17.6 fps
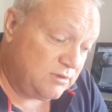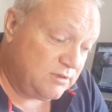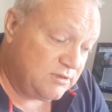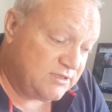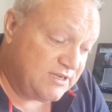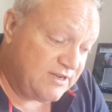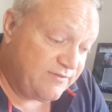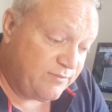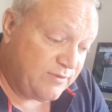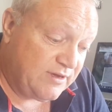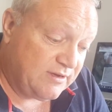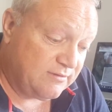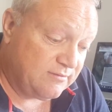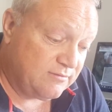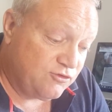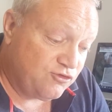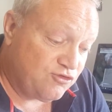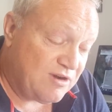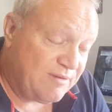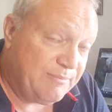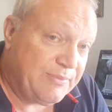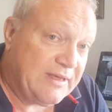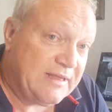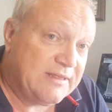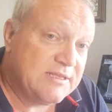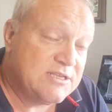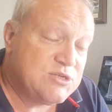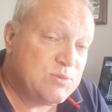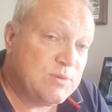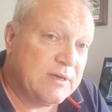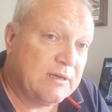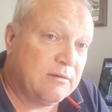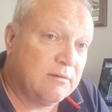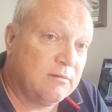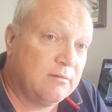see if we can trump that this
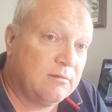week.